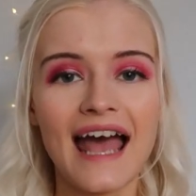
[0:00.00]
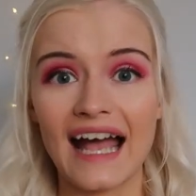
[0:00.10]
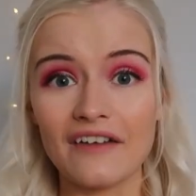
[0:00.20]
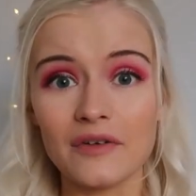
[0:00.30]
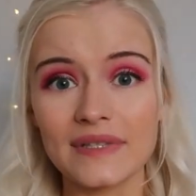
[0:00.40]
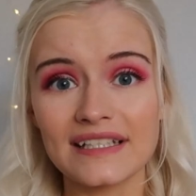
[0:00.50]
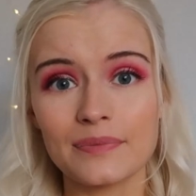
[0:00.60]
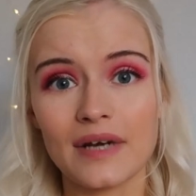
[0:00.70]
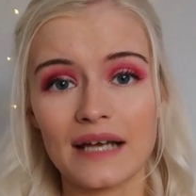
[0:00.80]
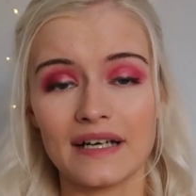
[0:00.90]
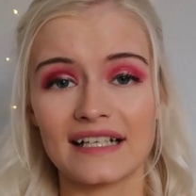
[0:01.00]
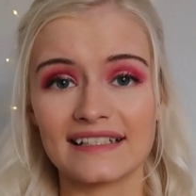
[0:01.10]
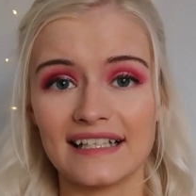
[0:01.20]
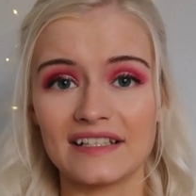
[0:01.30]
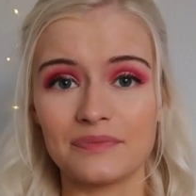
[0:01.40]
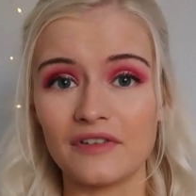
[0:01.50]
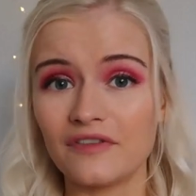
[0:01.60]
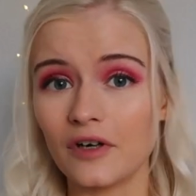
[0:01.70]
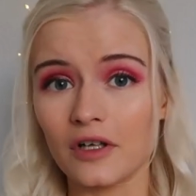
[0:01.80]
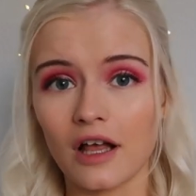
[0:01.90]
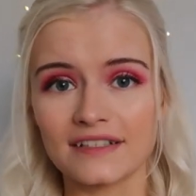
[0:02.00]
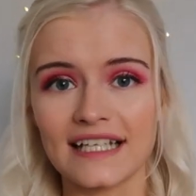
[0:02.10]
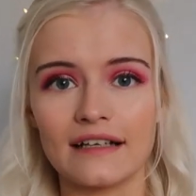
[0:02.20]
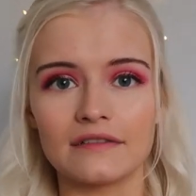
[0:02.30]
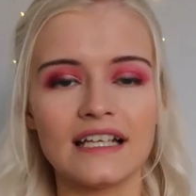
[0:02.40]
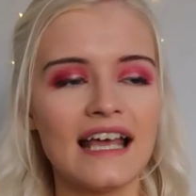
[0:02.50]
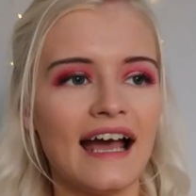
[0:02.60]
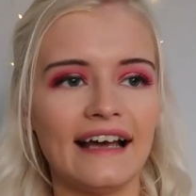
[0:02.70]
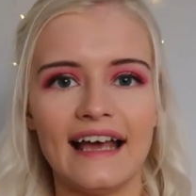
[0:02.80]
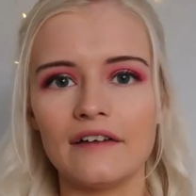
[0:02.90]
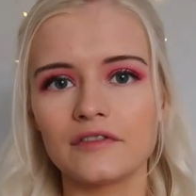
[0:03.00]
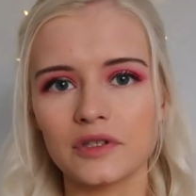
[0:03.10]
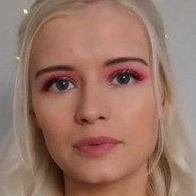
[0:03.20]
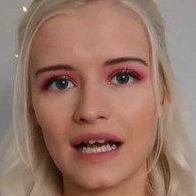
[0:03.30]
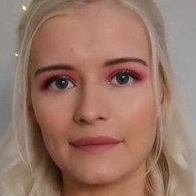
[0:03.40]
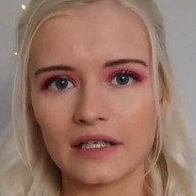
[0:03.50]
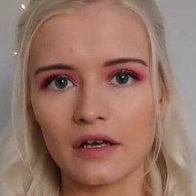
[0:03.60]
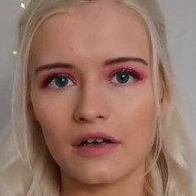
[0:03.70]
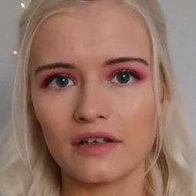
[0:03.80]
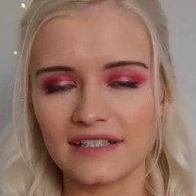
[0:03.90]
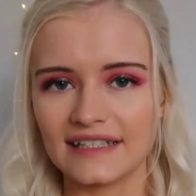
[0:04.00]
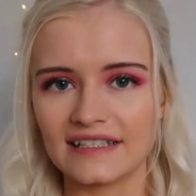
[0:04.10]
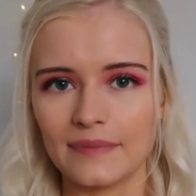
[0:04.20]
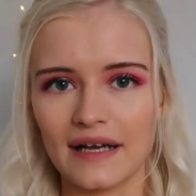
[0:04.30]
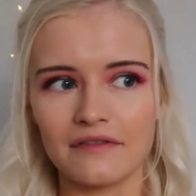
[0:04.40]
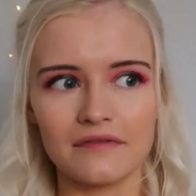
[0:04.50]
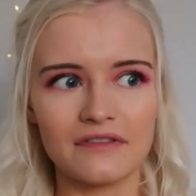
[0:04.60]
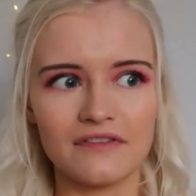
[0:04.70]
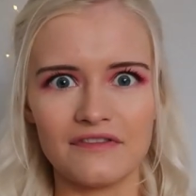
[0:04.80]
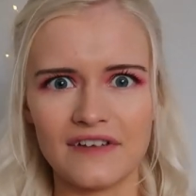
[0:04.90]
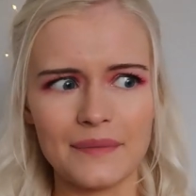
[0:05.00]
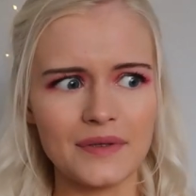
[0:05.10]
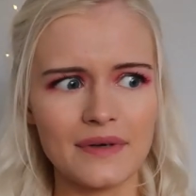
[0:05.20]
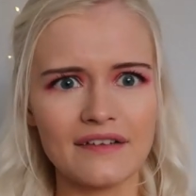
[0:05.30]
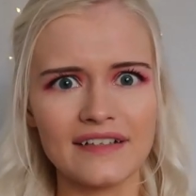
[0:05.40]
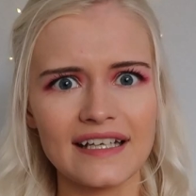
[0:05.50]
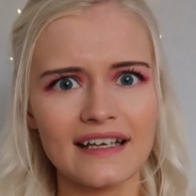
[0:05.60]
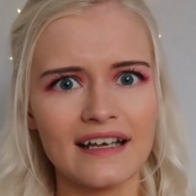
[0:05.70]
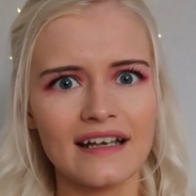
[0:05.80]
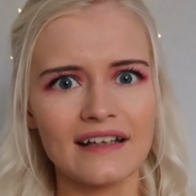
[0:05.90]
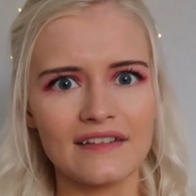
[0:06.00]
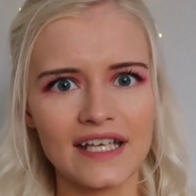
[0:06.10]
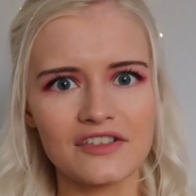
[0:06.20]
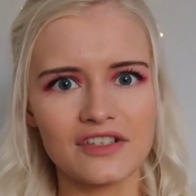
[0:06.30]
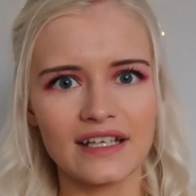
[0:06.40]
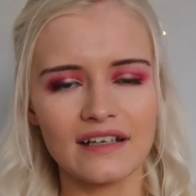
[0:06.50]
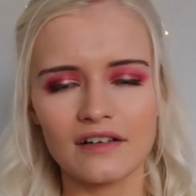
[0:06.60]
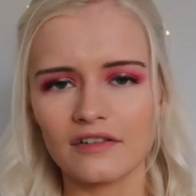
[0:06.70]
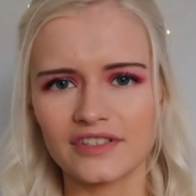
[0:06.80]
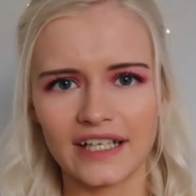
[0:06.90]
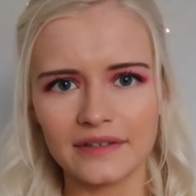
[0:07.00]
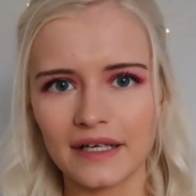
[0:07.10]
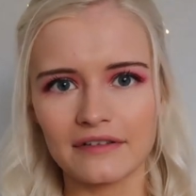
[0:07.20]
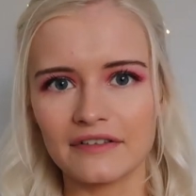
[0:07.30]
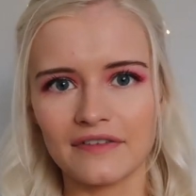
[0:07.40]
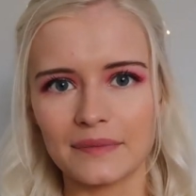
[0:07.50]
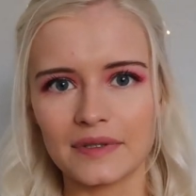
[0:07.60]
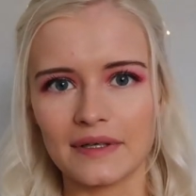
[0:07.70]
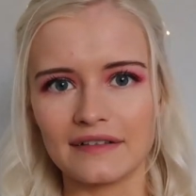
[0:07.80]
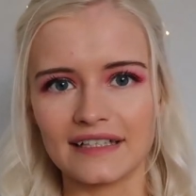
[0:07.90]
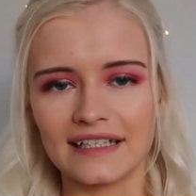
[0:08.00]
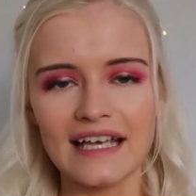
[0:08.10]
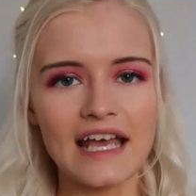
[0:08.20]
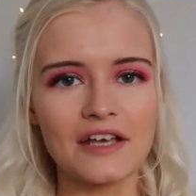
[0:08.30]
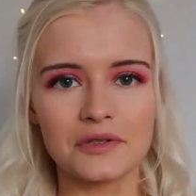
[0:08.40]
I haven't been to Primark since before lockdown and I haven't done a Primark haul since about February this year, January, February.